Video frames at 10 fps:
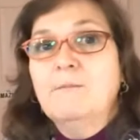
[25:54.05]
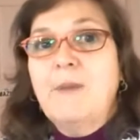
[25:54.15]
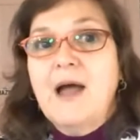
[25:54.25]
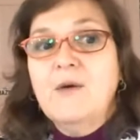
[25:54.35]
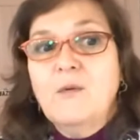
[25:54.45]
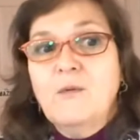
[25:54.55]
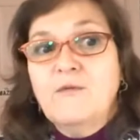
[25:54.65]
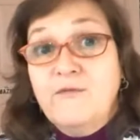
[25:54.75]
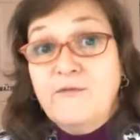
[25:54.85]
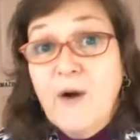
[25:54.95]
but
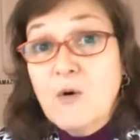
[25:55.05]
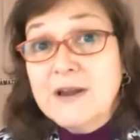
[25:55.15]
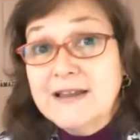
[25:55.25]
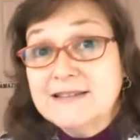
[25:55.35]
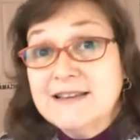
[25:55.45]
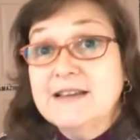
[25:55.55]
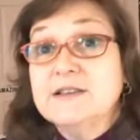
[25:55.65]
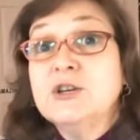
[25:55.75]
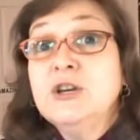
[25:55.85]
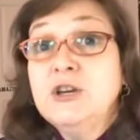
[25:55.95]
focus
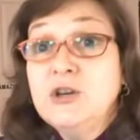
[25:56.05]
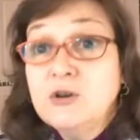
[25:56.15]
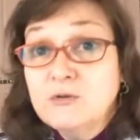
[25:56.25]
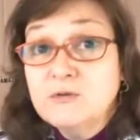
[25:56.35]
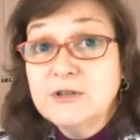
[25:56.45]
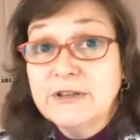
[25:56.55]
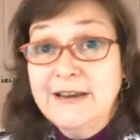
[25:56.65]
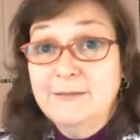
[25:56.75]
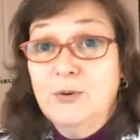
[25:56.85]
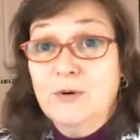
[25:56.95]
is hugely
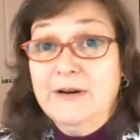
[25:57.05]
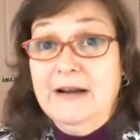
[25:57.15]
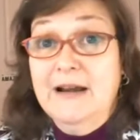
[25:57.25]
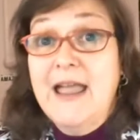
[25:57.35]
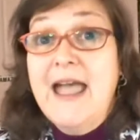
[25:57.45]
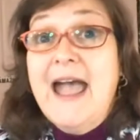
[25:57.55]
important.